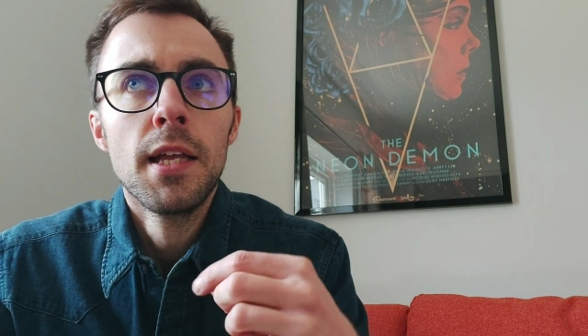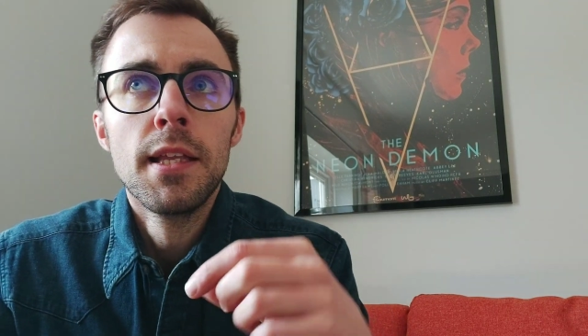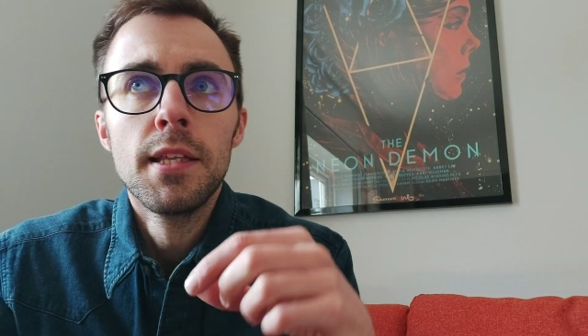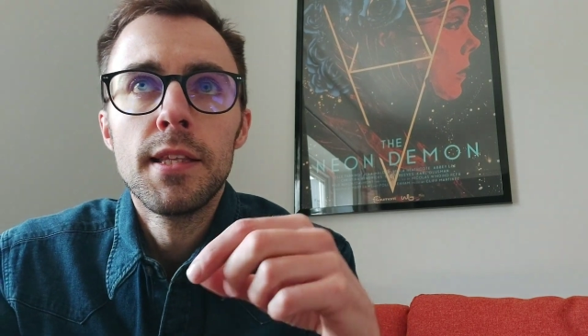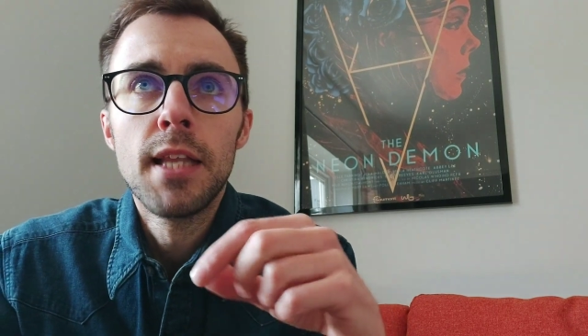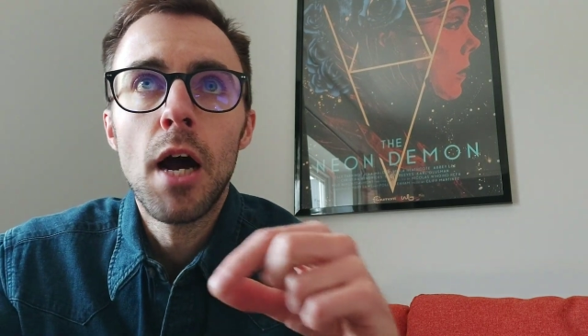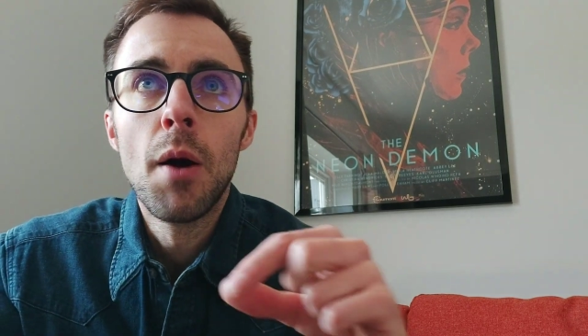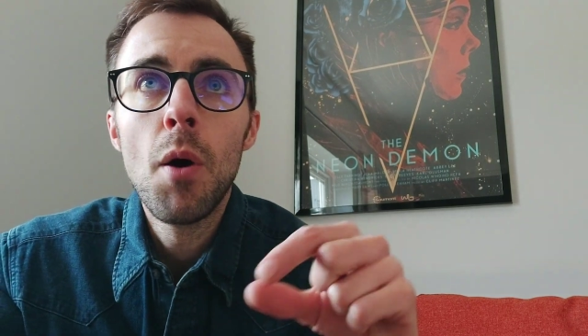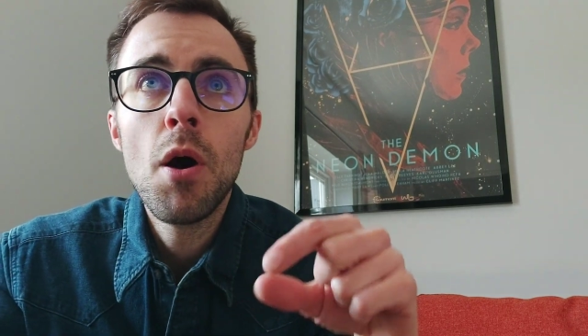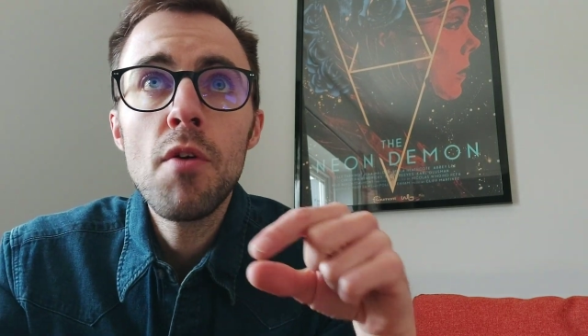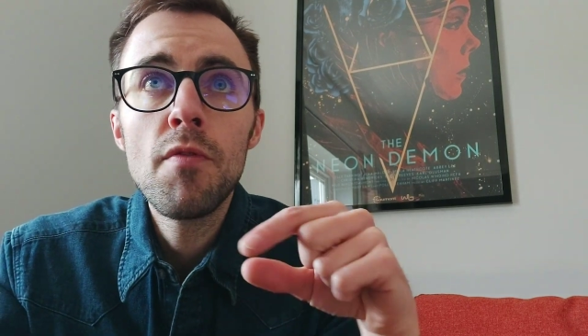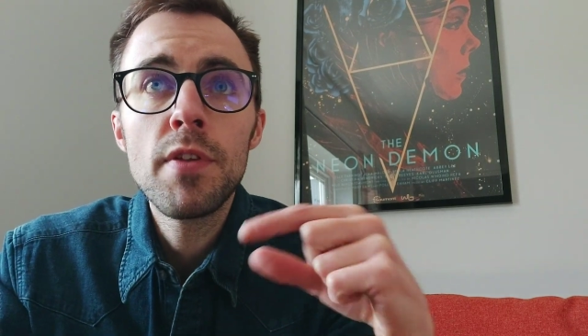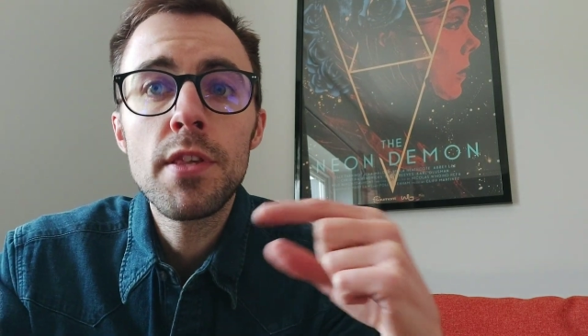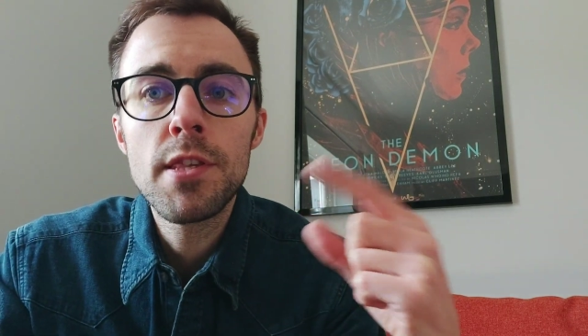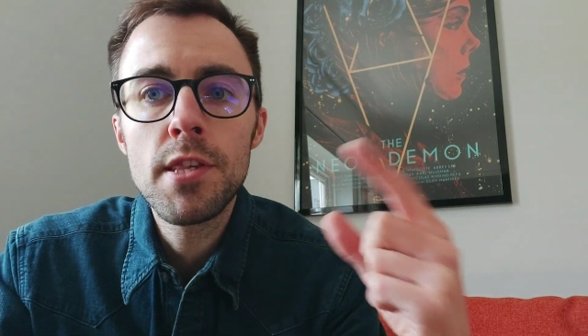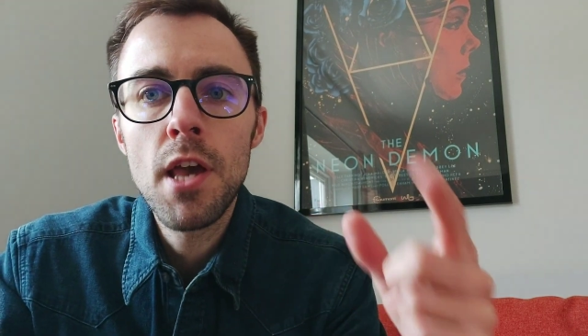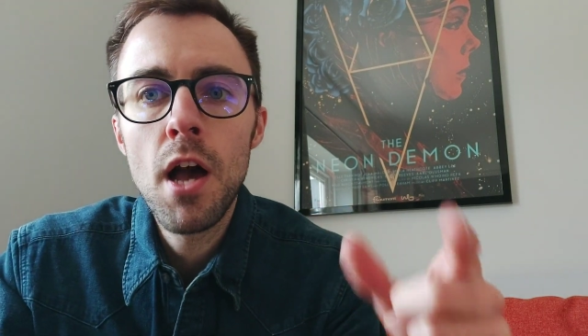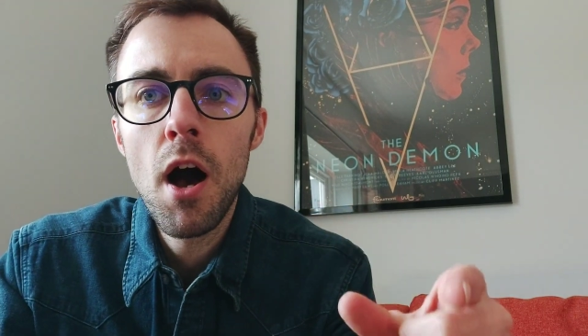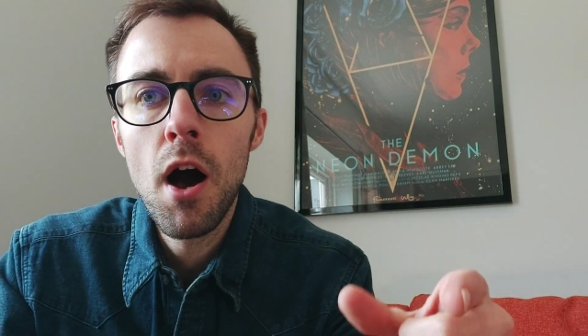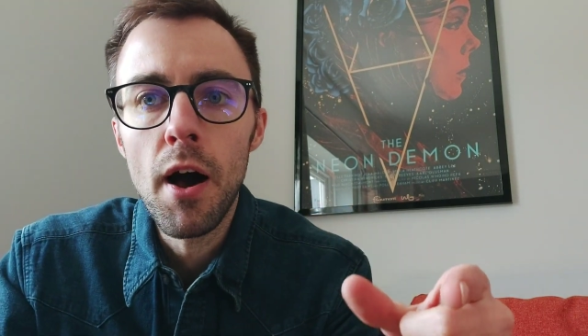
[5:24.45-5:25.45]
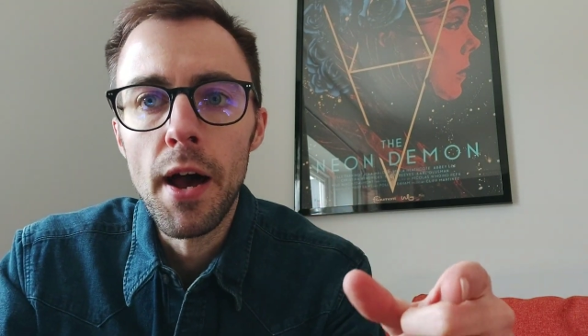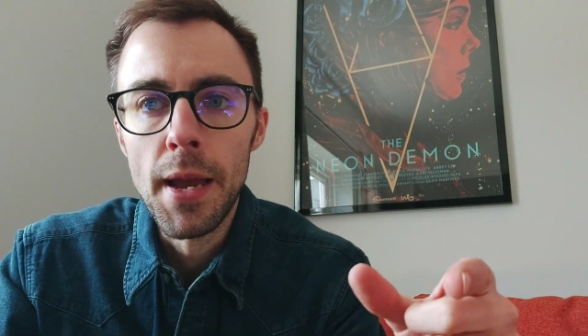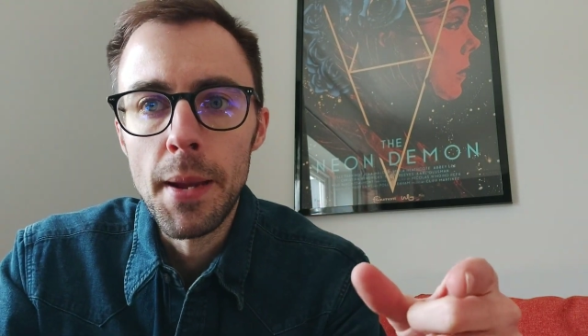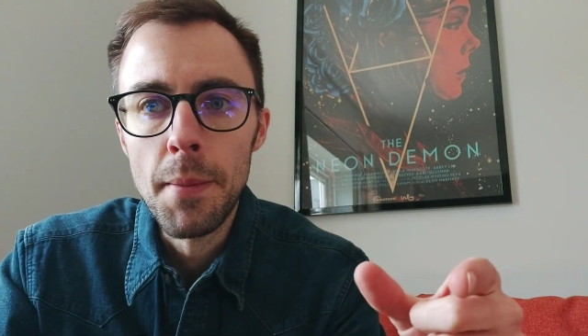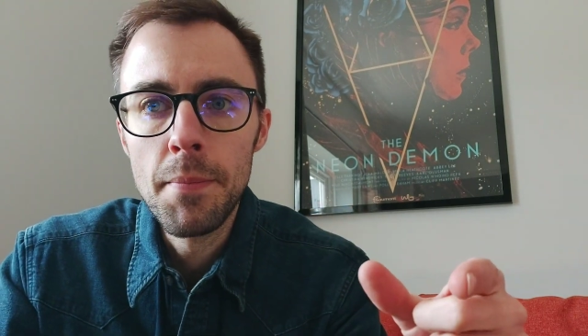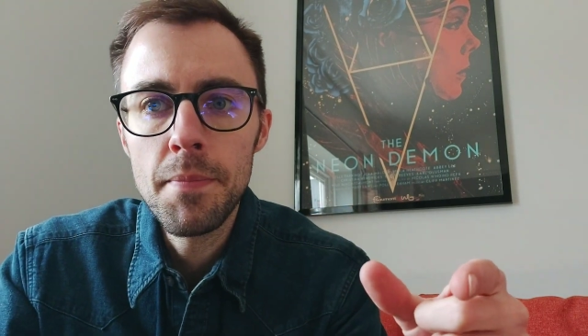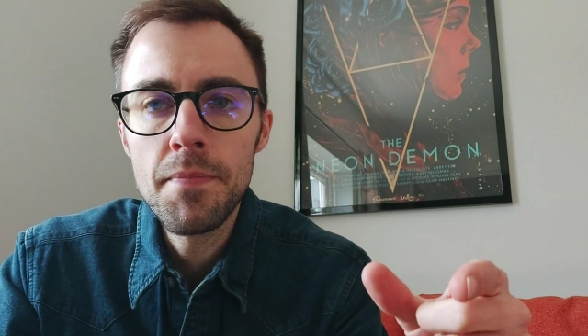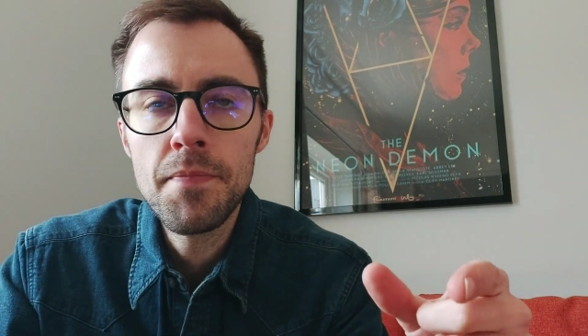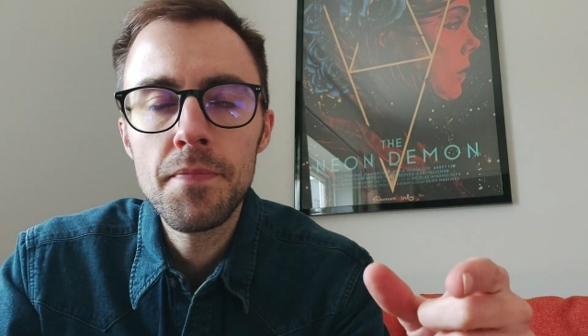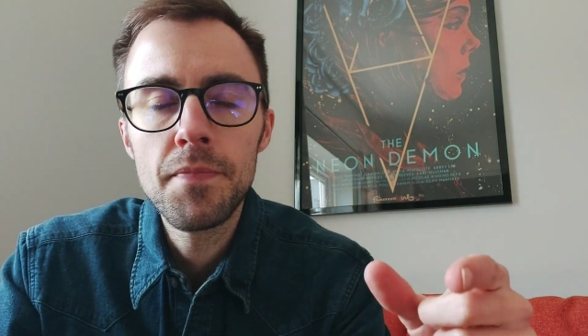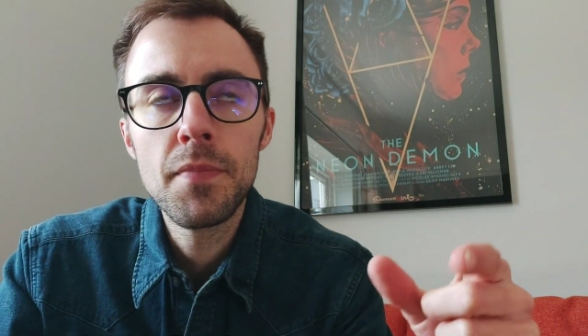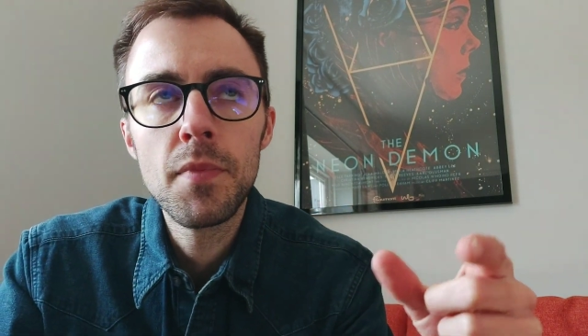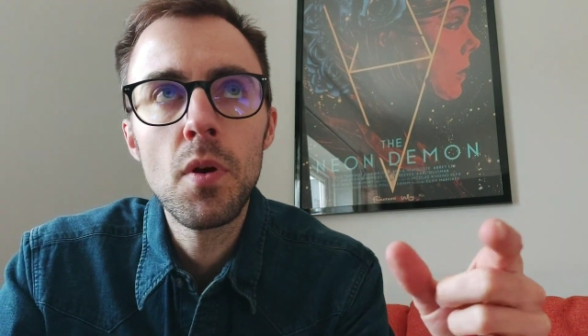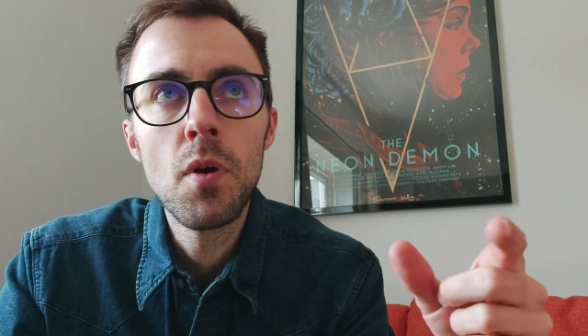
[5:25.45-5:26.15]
Now, over time,